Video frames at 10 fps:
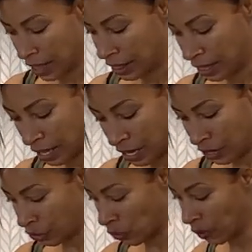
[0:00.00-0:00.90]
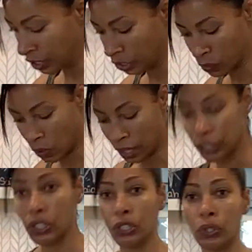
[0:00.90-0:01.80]
then you're going to want
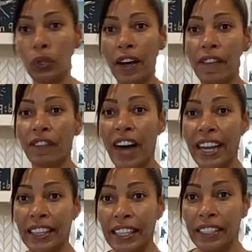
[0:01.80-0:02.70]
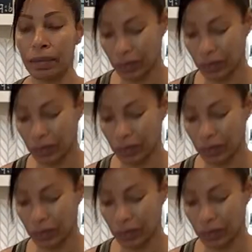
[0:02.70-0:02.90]
to finely,